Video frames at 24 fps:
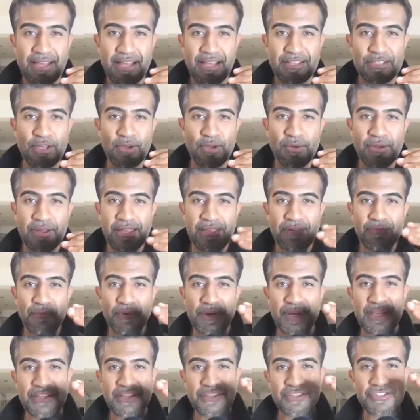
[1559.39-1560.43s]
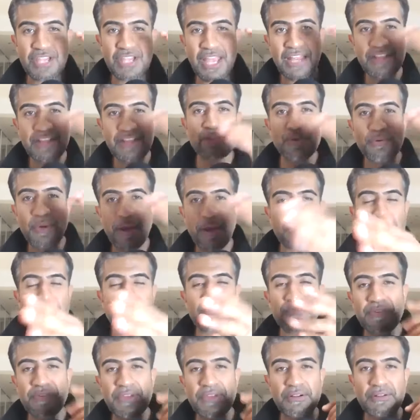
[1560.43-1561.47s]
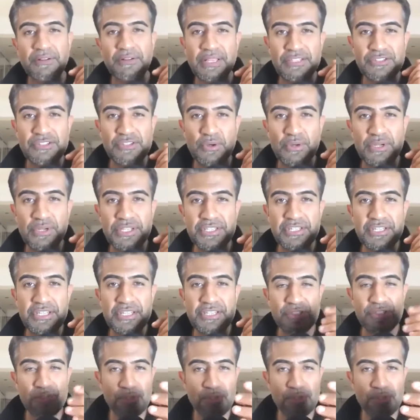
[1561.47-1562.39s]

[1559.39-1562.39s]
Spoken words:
And so if we can change the way we feel, as Yogiji, as